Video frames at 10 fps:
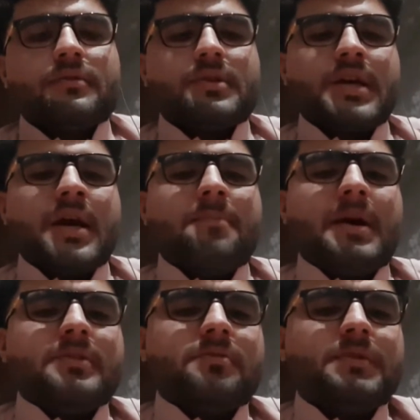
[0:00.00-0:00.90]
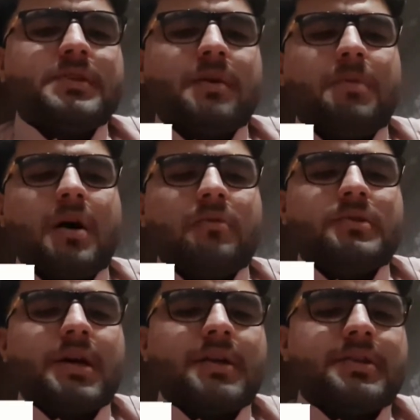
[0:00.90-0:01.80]
Today my topic is
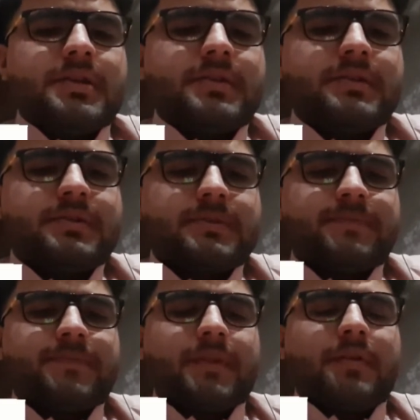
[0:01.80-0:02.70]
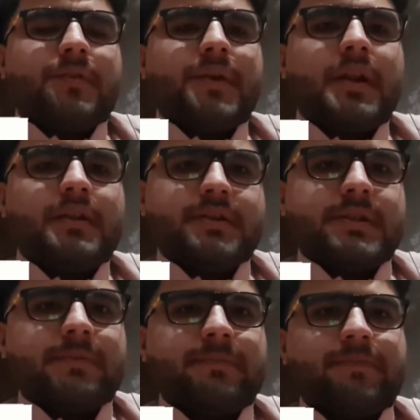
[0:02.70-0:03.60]
about that is
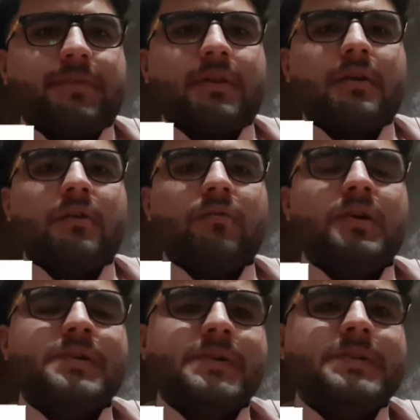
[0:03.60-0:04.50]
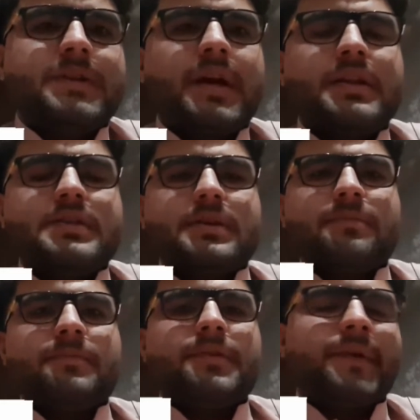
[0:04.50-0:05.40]
realism. What is realism?
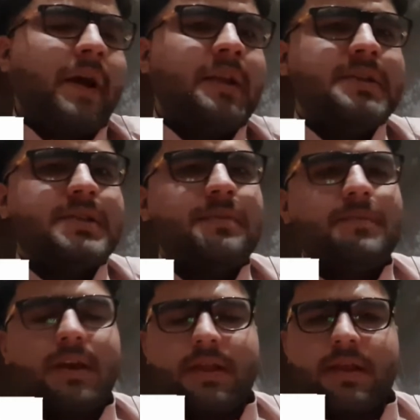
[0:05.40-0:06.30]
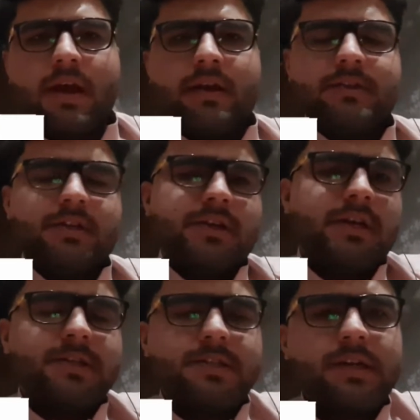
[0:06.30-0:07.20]
Realism in the
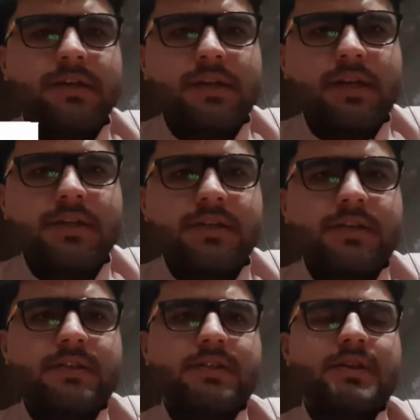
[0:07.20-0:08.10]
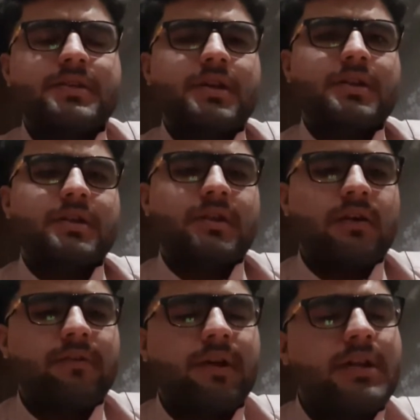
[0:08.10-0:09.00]
international relations, the
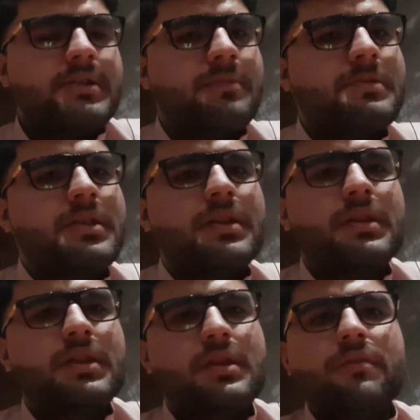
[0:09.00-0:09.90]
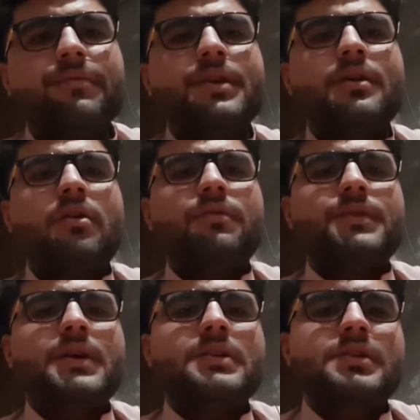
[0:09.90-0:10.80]
realism is the theory of
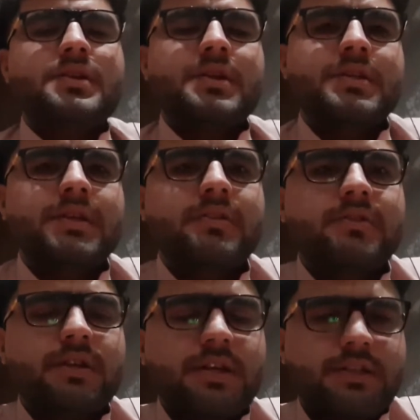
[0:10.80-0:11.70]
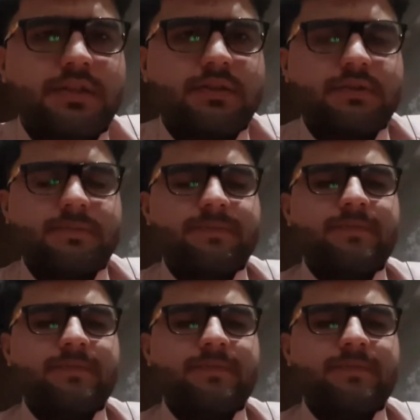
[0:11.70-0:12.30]
the international relations.